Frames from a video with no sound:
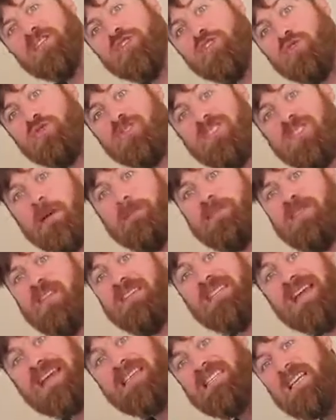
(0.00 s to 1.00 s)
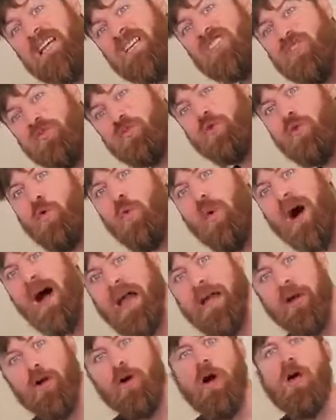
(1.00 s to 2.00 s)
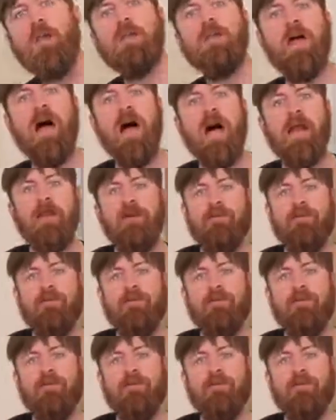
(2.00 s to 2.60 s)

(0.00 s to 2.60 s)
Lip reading: to do something that doesn't require a lot